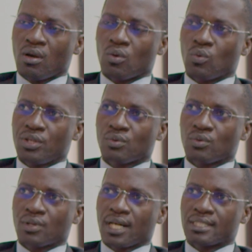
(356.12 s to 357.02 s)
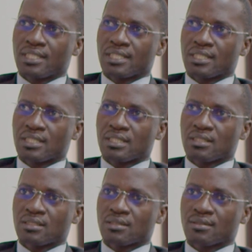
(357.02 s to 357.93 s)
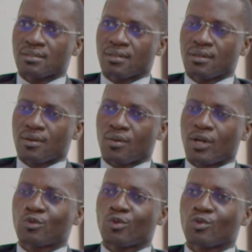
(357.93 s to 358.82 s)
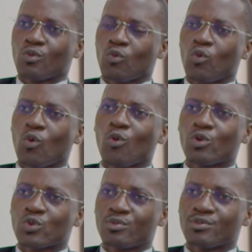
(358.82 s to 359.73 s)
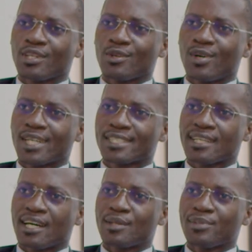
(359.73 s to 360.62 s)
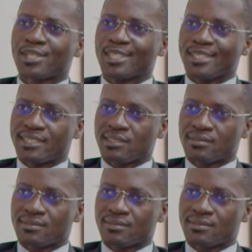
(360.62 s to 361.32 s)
when you look at what poor consume of the drugs are the patients.